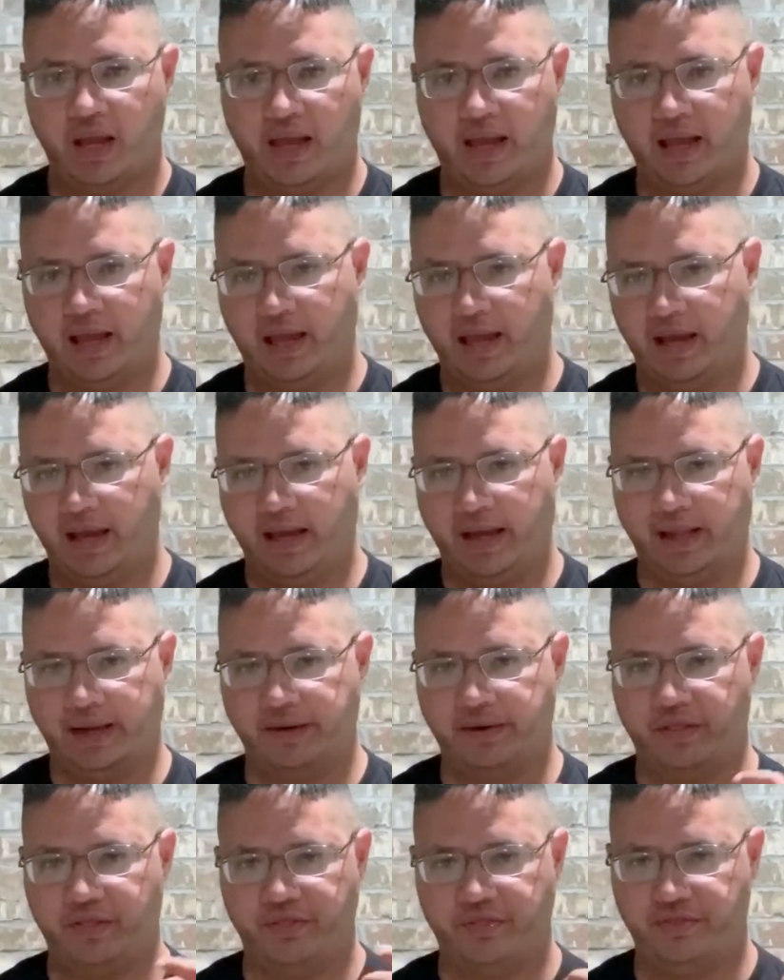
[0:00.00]

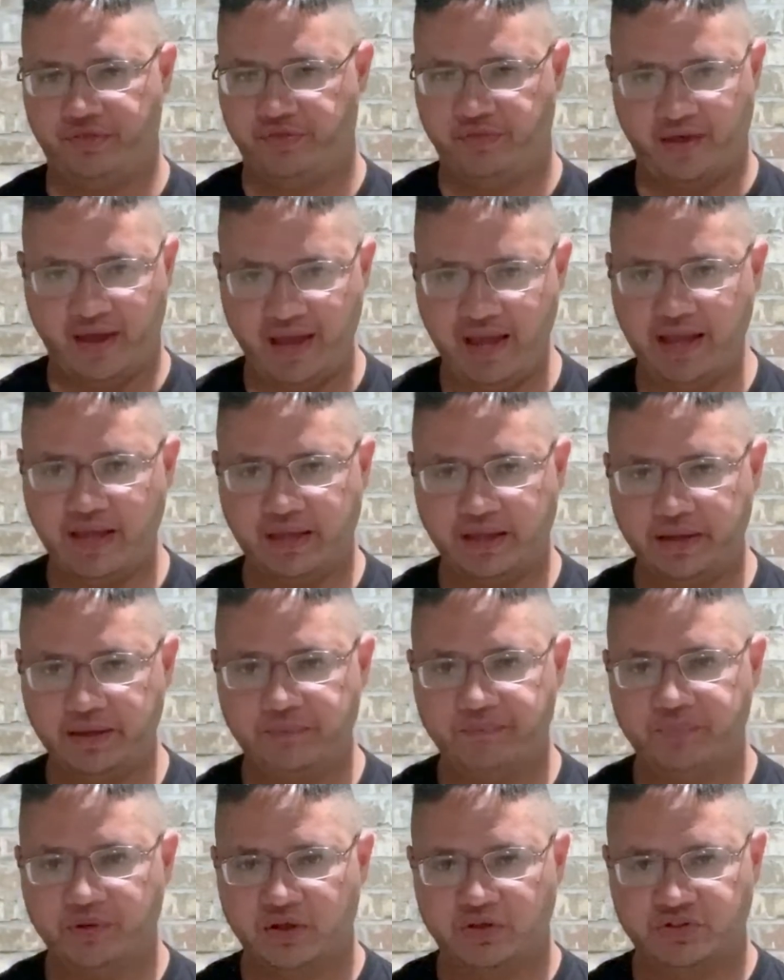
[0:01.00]
and they
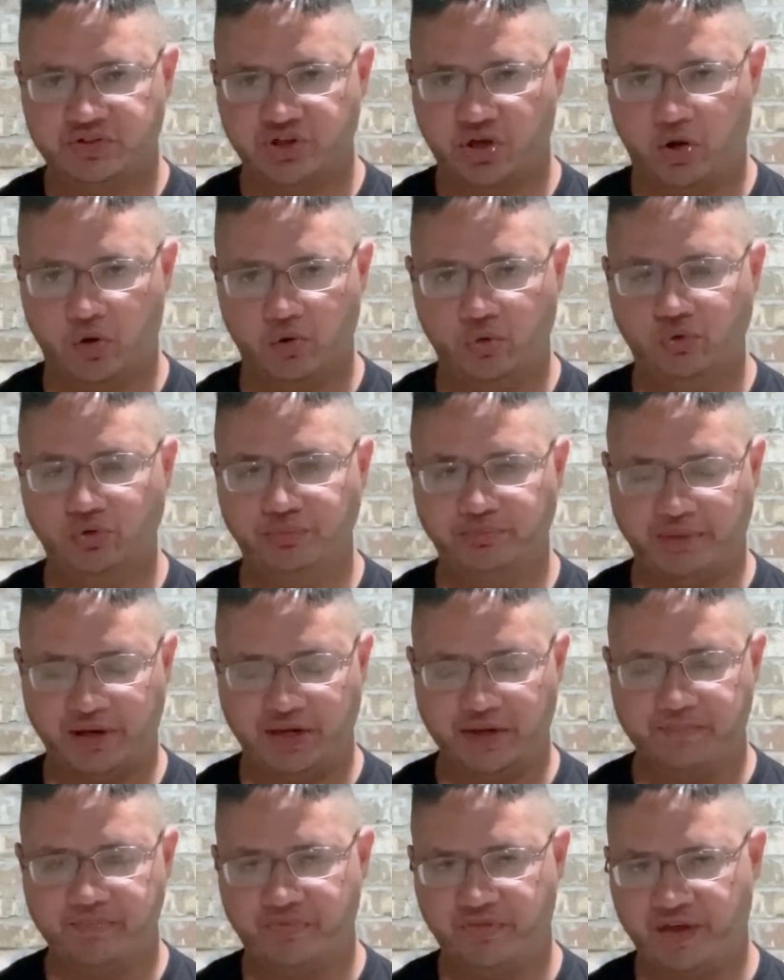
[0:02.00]
told
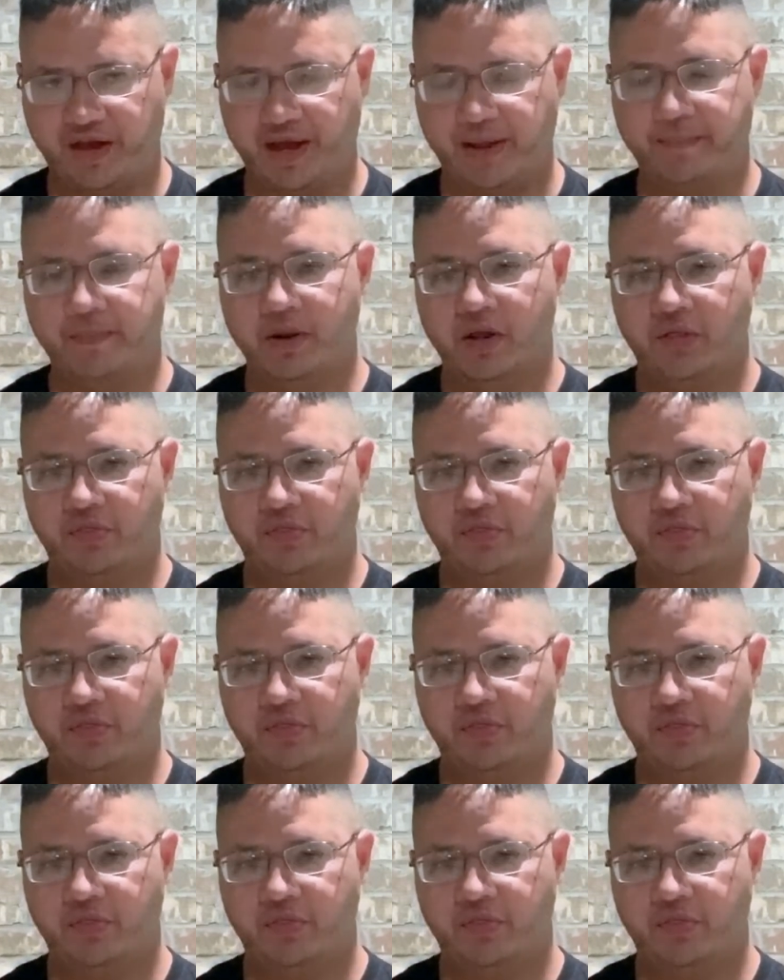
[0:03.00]
me that